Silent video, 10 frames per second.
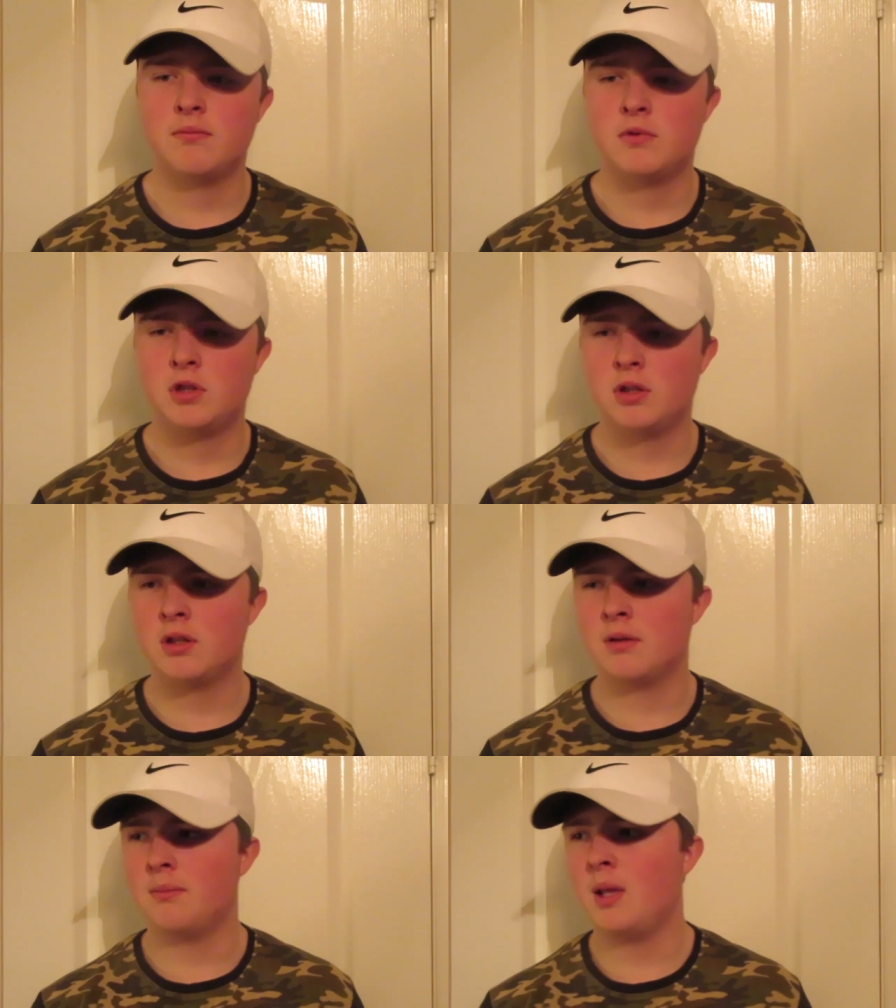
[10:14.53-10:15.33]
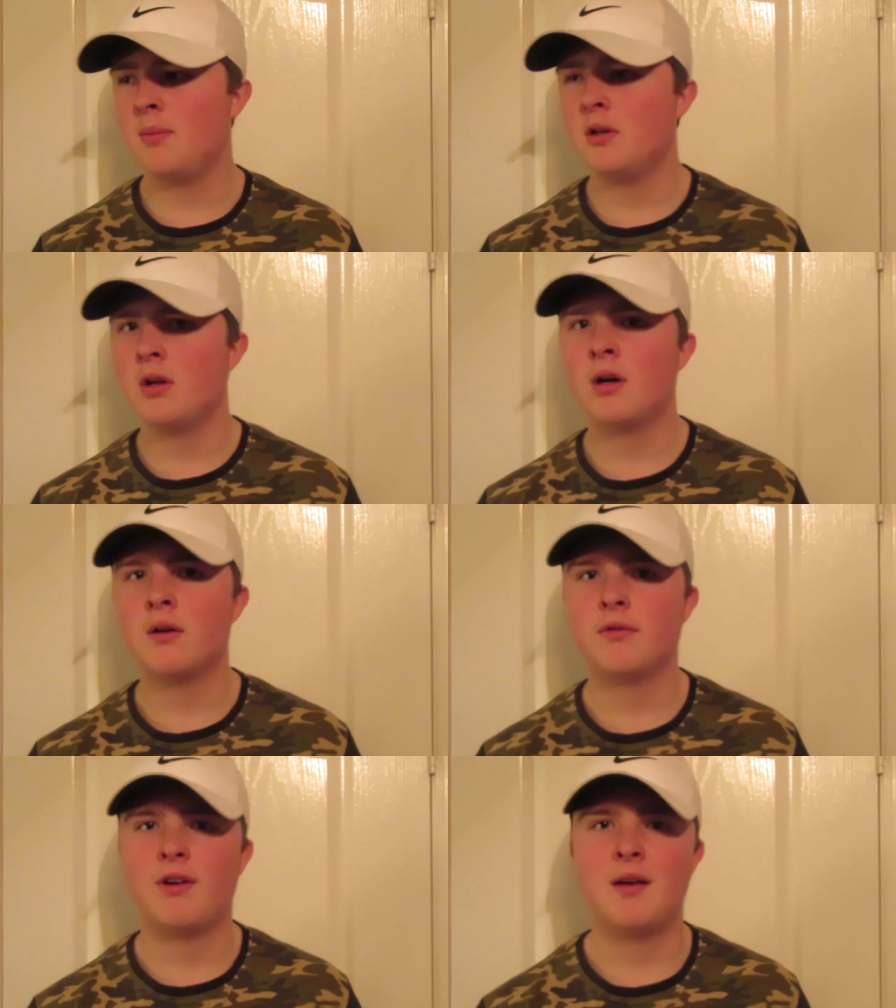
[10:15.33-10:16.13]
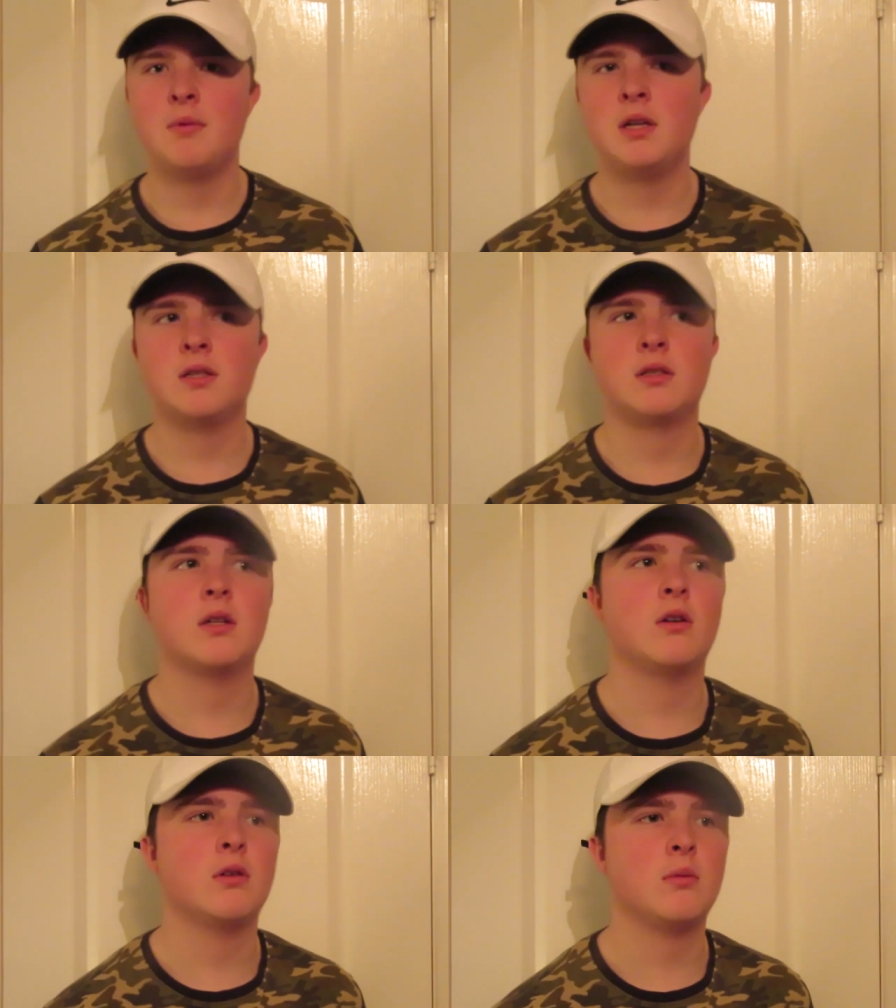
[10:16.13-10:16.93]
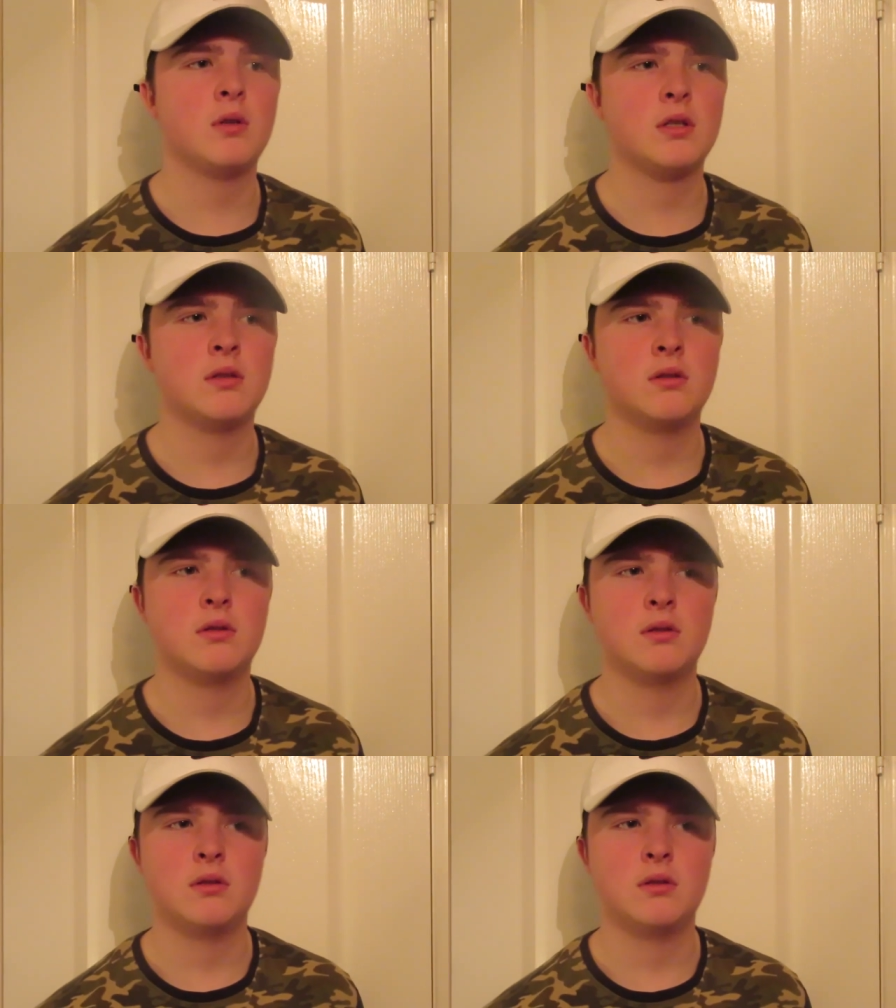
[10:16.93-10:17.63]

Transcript: Sure, maybe not five minutes though. It wasn't.